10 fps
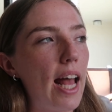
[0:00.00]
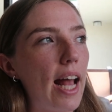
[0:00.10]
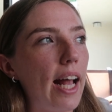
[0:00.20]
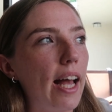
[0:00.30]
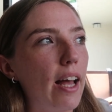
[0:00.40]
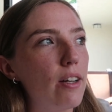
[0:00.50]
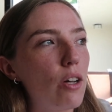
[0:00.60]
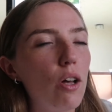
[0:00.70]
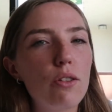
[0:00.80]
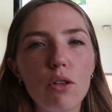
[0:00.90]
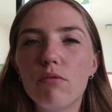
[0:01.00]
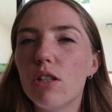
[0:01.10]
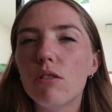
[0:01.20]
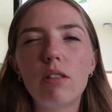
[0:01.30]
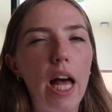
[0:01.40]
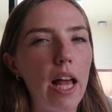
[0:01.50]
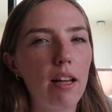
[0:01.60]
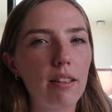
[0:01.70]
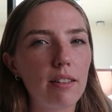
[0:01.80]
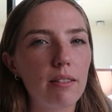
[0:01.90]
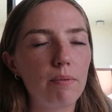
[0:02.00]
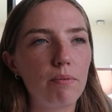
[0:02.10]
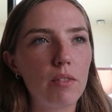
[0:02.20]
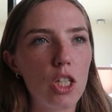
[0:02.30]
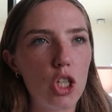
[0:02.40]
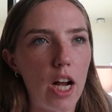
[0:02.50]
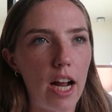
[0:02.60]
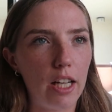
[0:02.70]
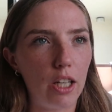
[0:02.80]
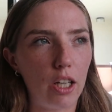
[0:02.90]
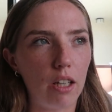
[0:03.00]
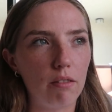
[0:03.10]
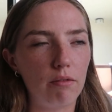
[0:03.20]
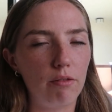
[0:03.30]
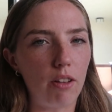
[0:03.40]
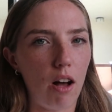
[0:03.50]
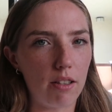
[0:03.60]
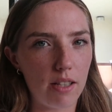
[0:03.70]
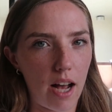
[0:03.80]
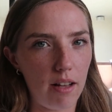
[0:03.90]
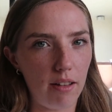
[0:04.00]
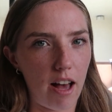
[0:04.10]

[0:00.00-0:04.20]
And also, do you like the chattier vlog style?